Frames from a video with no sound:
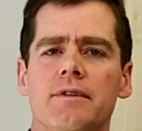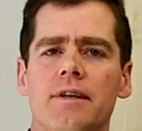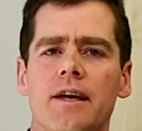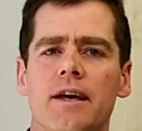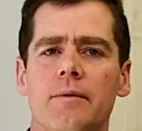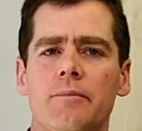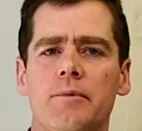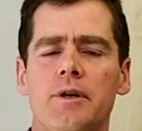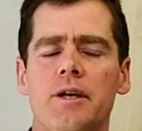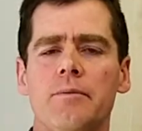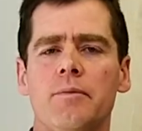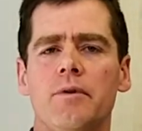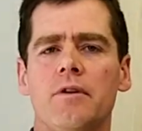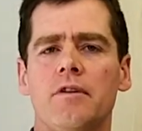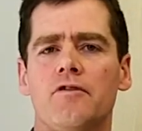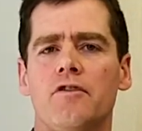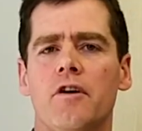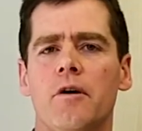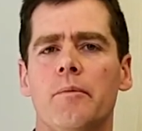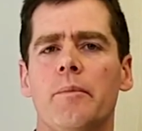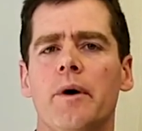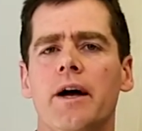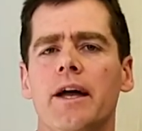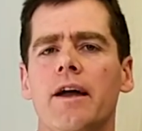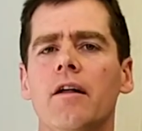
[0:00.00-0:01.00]
There are people
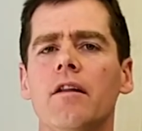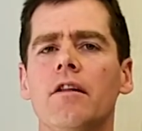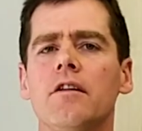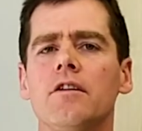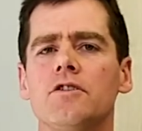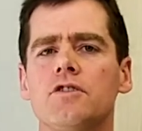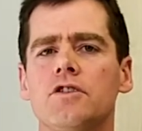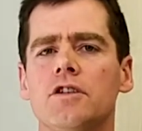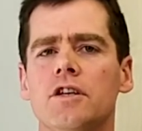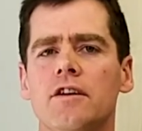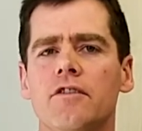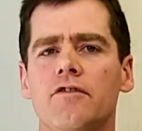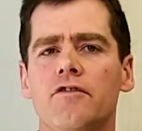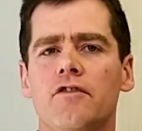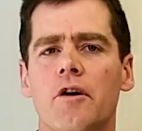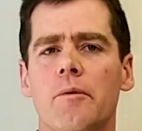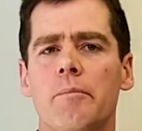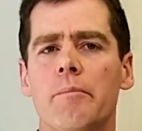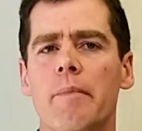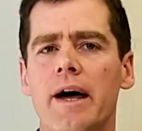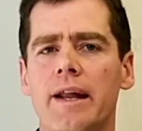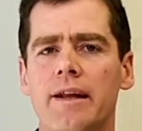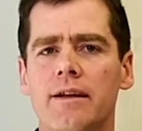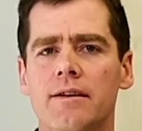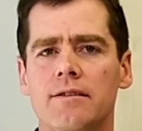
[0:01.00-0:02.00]
from biology,
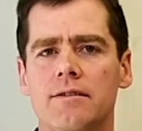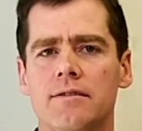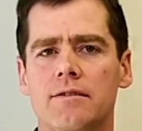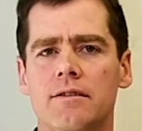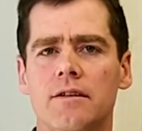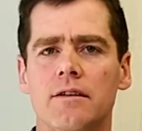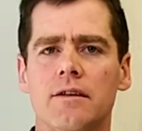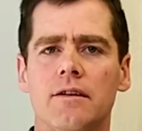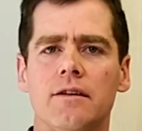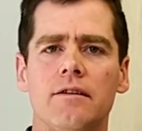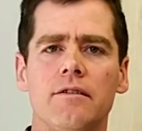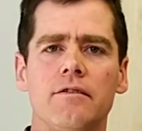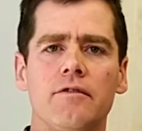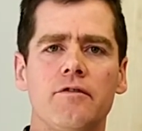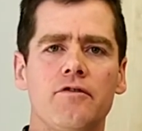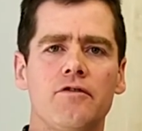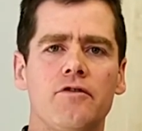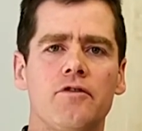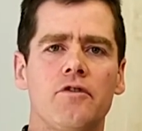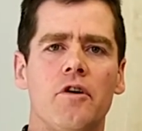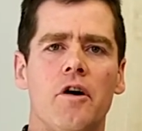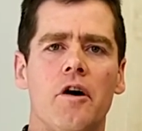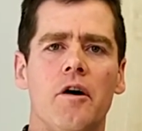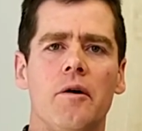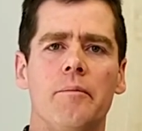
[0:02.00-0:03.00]
from medicine,
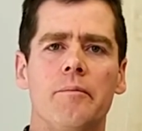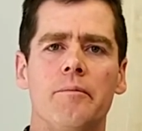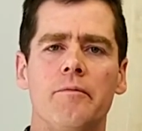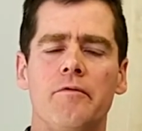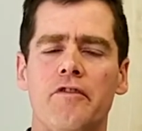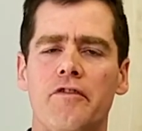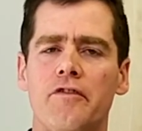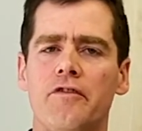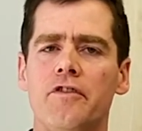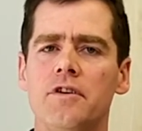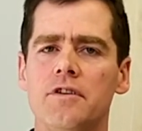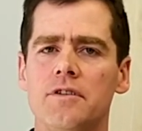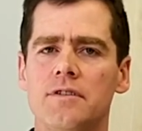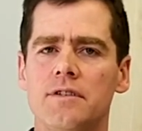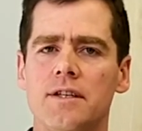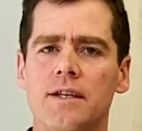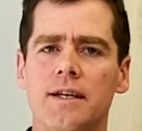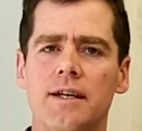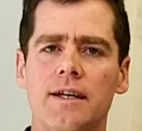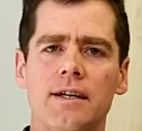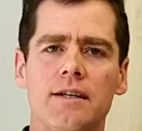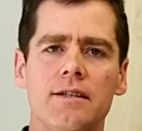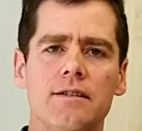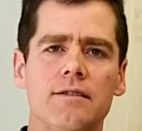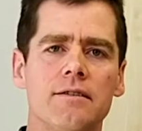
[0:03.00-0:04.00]
from
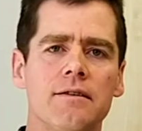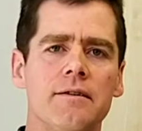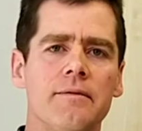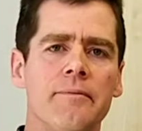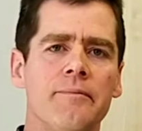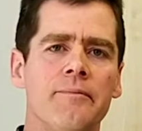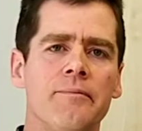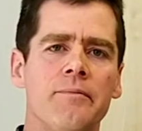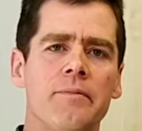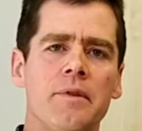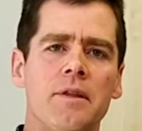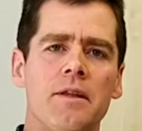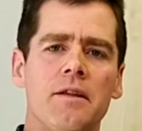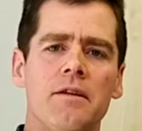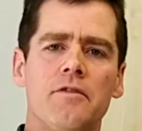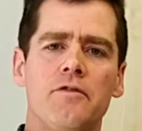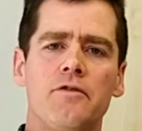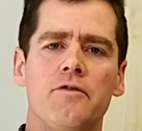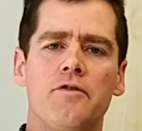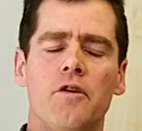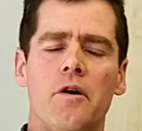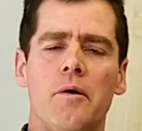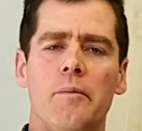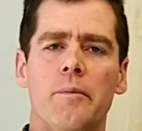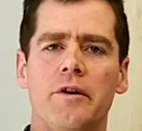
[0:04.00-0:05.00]
physics,
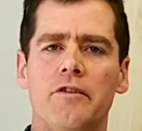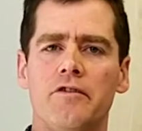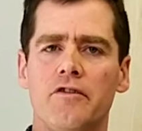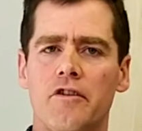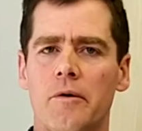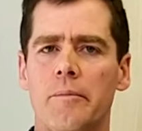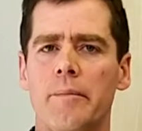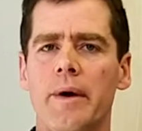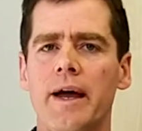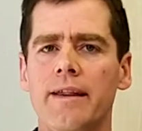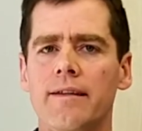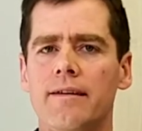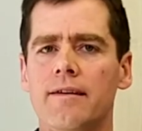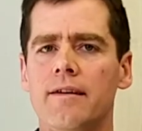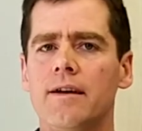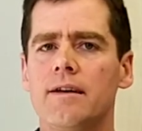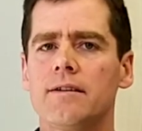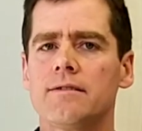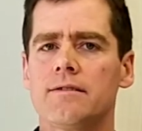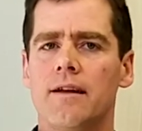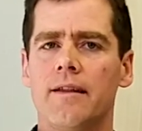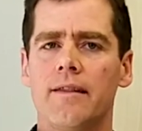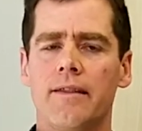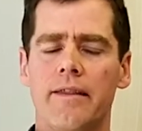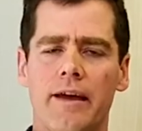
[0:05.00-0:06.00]
from
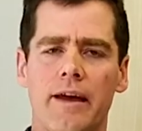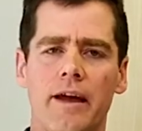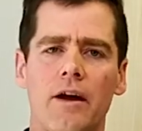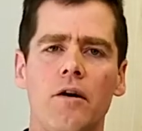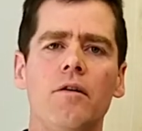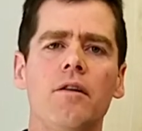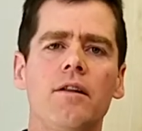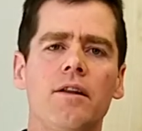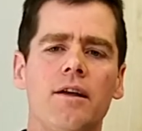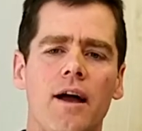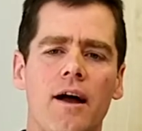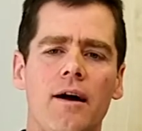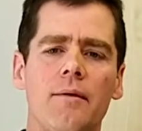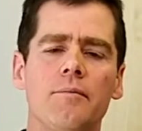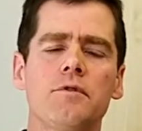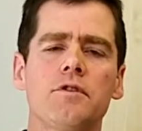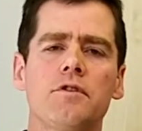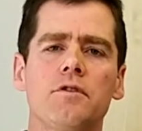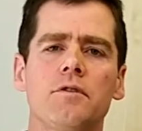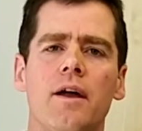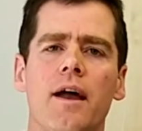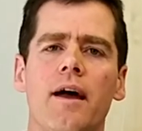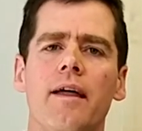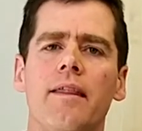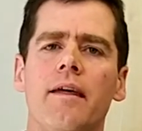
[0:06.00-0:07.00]
informatics, and they all come
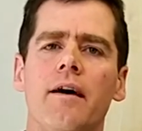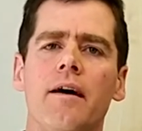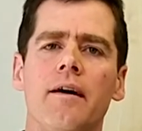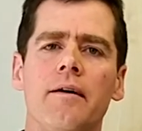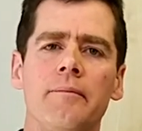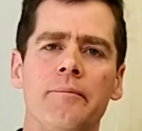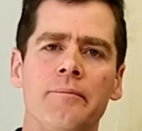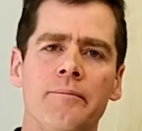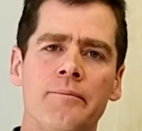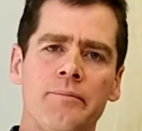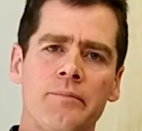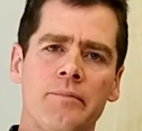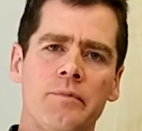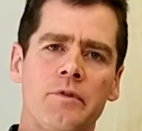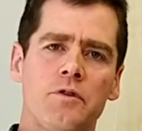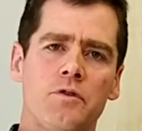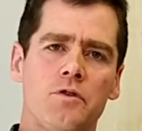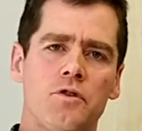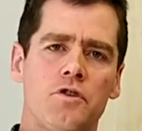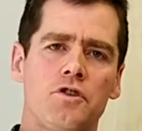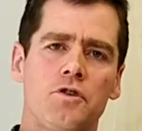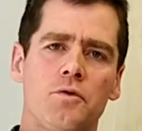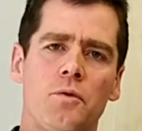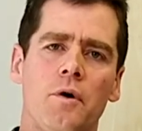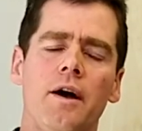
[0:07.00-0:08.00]
together
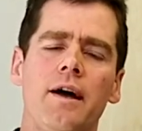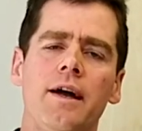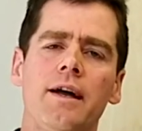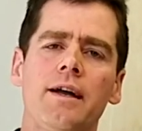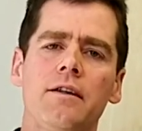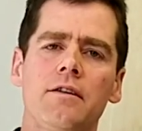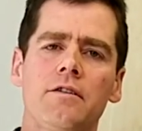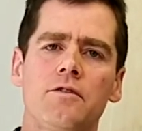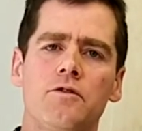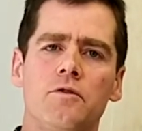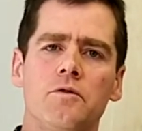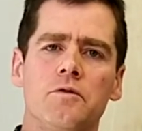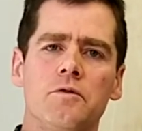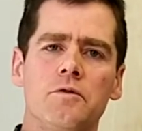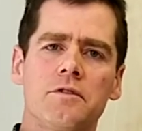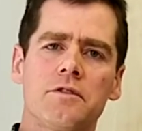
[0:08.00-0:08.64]
to try to